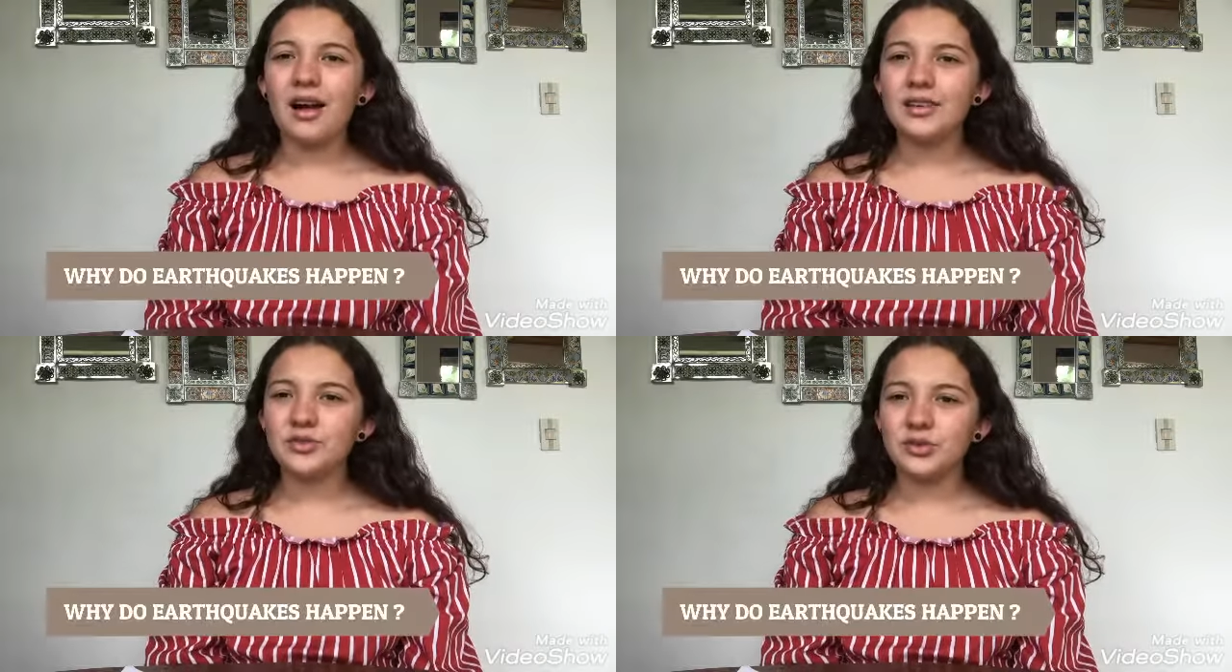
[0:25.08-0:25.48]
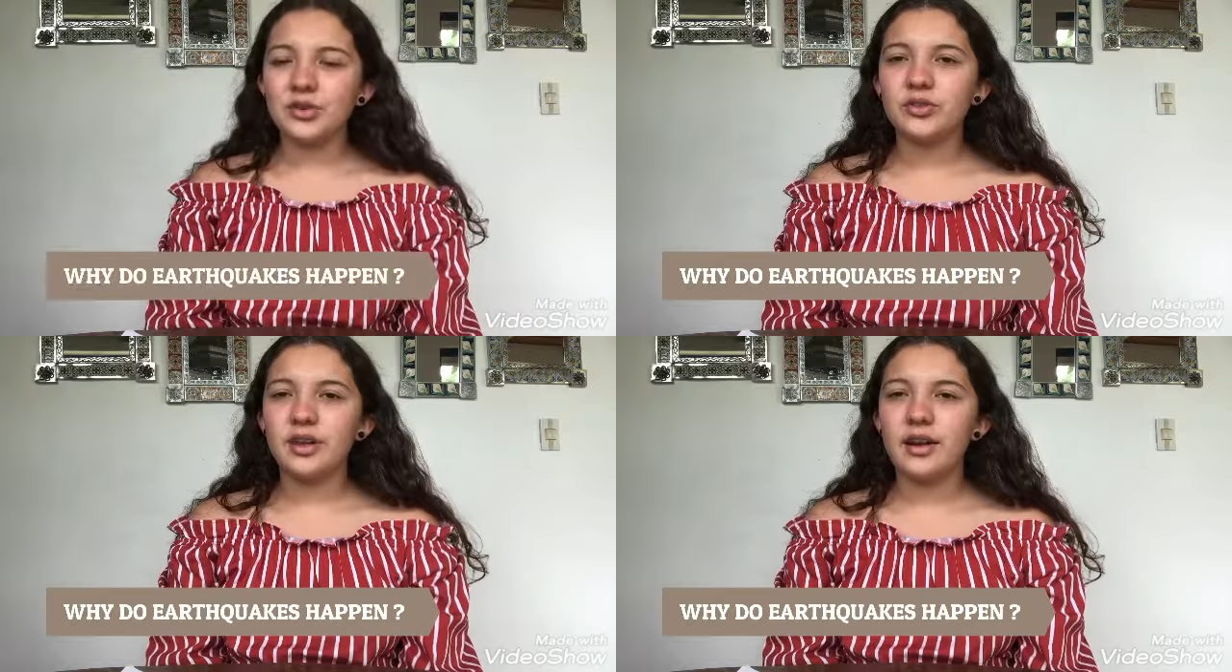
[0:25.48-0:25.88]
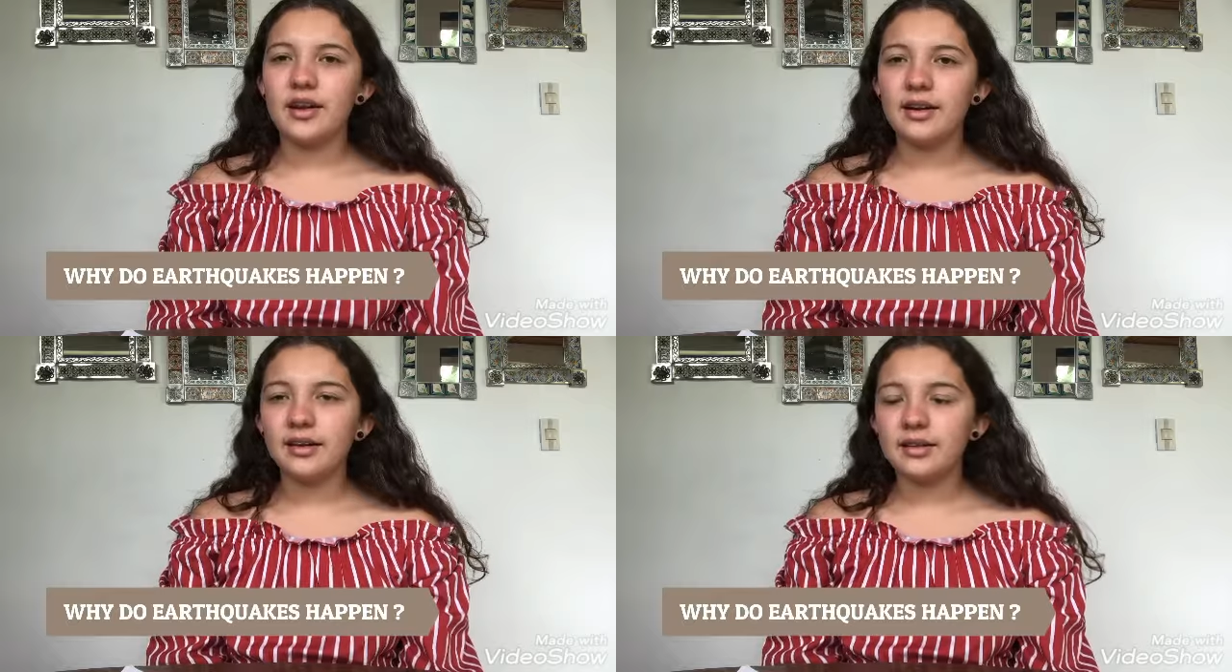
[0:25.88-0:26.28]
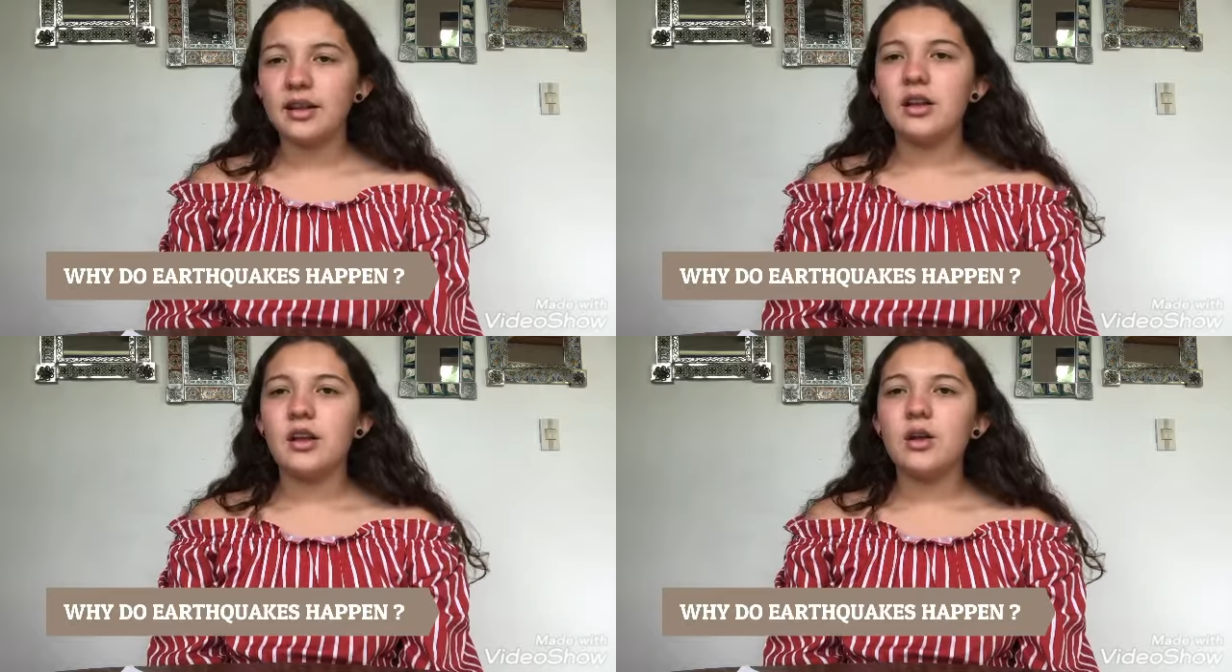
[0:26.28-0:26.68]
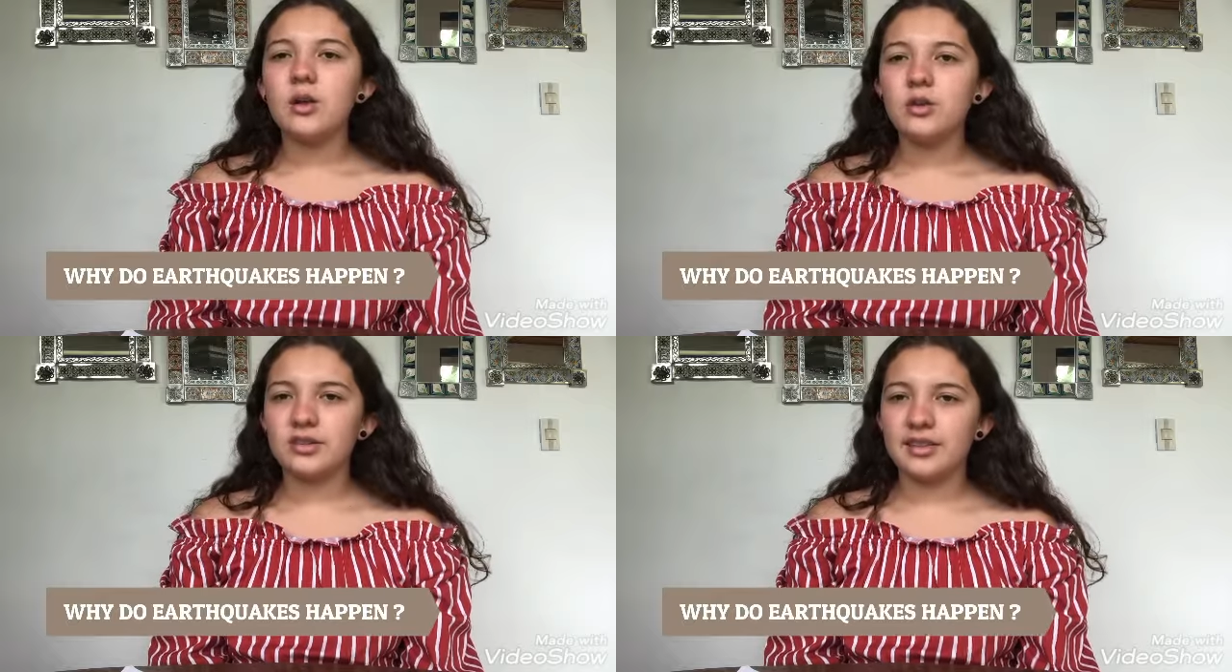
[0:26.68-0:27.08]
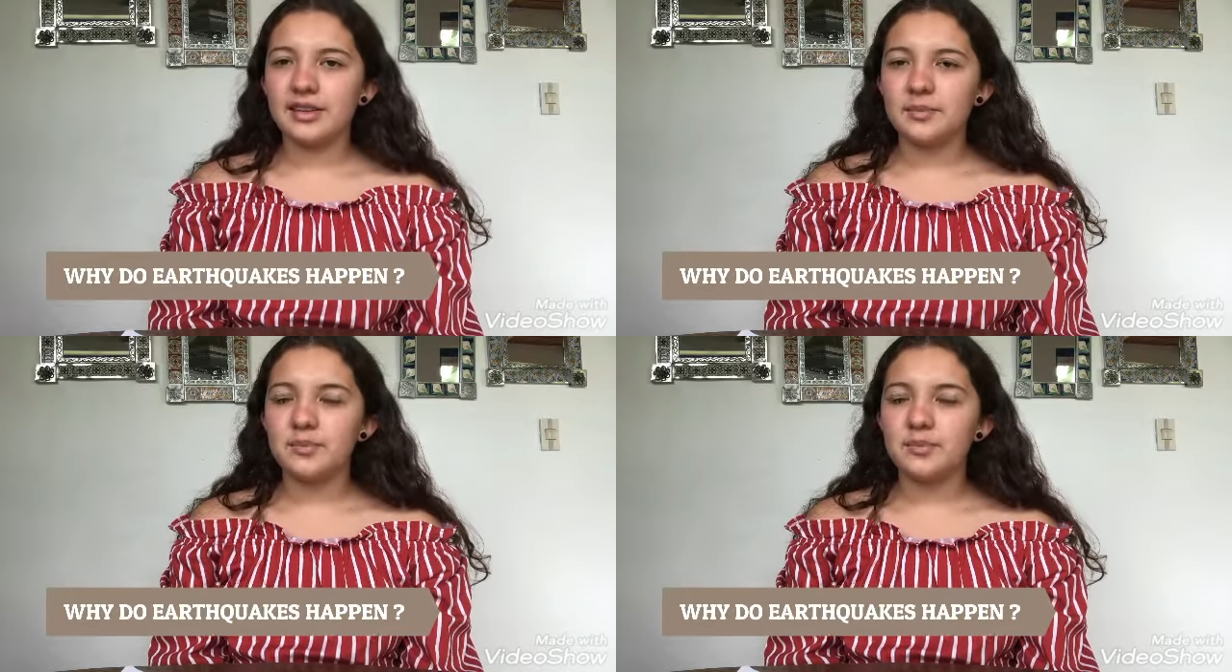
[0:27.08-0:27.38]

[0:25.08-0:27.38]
Although the Earth looks like